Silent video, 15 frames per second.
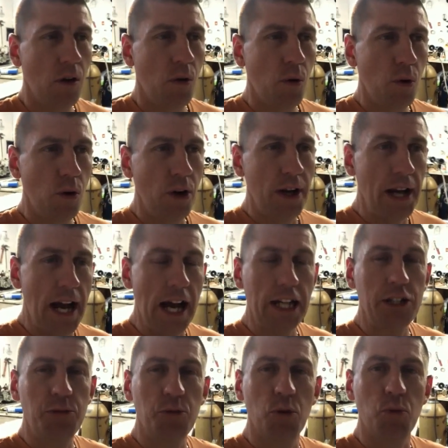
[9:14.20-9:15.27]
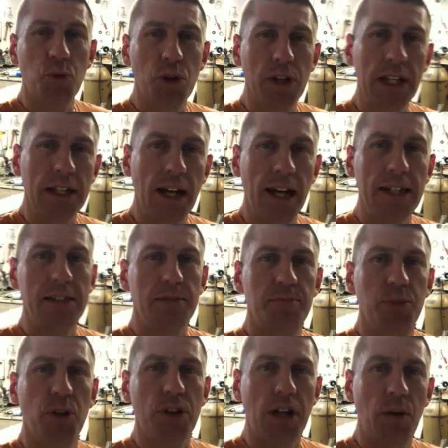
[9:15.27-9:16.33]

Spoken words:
or an actual really nice book.